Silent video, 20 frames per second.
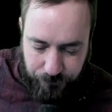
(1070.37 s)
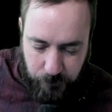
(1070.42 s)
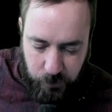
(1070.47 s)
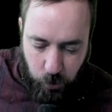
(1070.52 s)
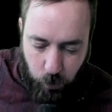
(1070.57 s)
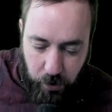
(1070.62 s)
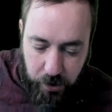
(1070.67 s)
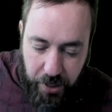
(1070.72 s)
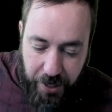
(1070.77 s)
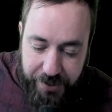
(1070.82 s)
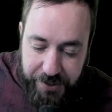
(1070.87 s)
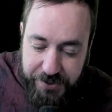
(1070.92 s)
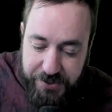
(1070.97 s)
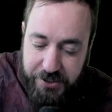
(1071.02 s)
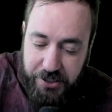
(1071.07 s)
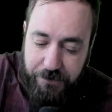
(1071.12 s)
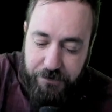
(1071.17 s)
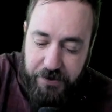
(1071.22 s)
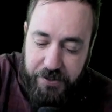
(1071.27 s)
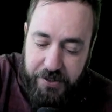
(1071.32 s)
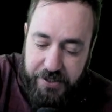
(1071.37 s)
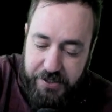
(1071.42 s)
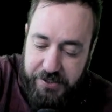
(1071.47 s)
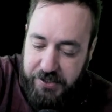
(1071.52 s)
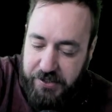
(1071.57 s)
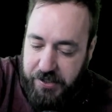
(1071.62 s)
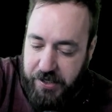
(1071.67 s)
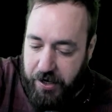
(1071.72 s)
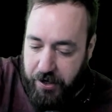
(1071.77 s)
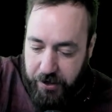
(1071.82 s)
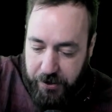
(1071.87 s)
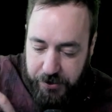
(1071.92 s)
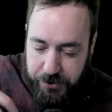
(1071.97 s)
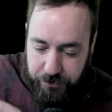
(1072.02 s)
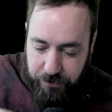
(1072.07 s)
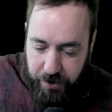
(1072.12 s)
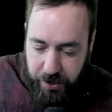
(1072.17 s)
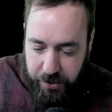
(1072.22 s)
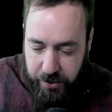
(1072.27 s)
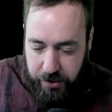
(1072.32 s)
Well, I can CV this stairs
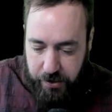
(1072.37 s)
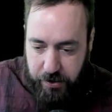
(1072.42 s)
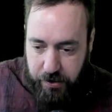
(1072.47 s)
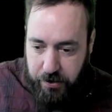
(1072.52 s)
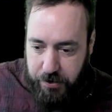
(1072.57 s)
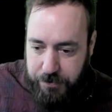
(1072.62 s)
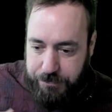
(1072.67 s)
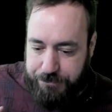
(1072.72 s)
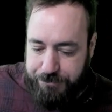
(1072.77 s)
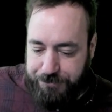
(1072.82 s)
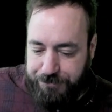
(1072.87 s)
right here.